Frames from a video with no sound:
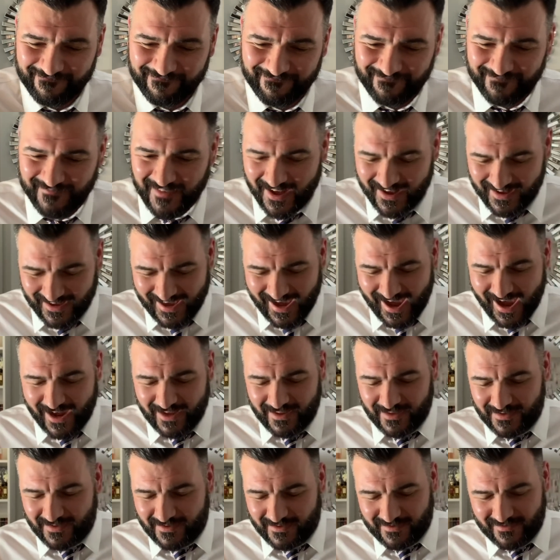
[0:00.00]

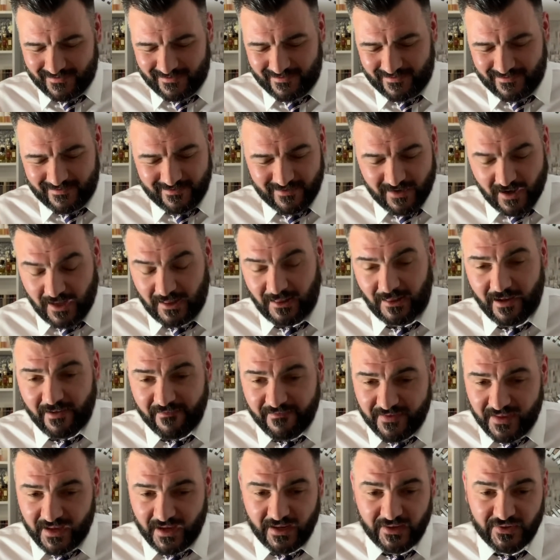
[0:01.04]
Again, I
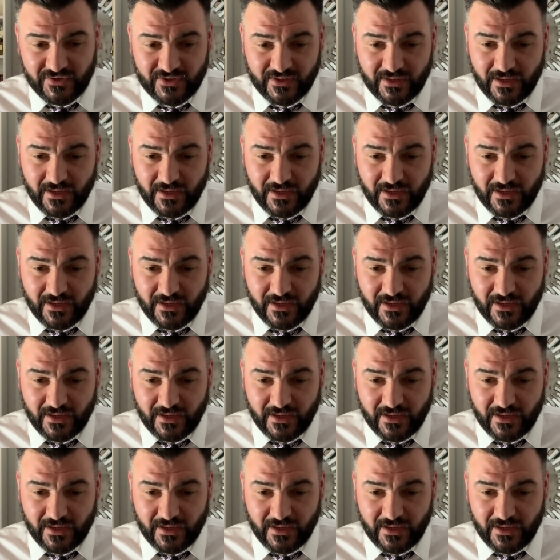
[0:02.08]
love this.